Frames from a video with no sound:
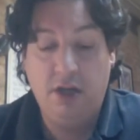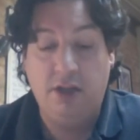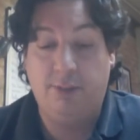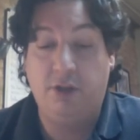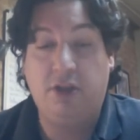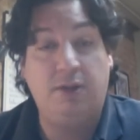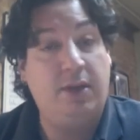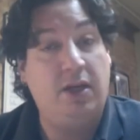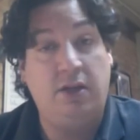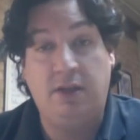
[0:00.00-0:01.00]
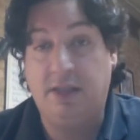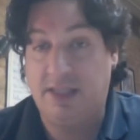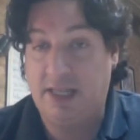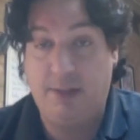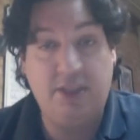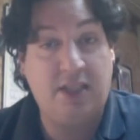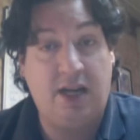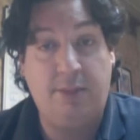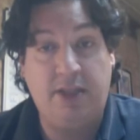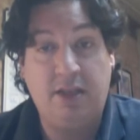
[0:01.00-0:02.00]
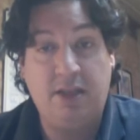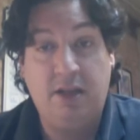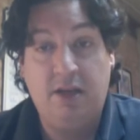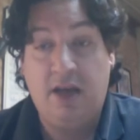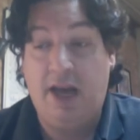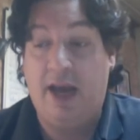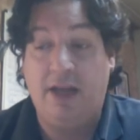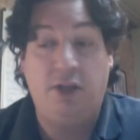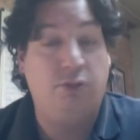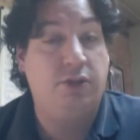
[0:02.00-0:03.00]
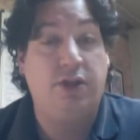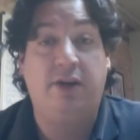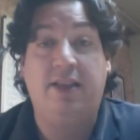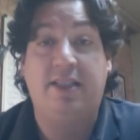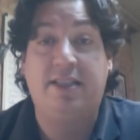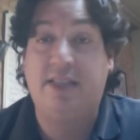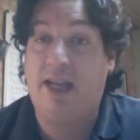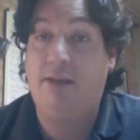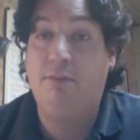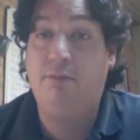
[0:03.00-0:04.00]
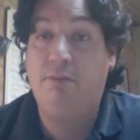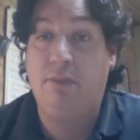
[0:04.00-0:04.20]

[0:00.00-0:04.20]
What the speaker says: They're both going to be on the same assignment, and you will turn in the same.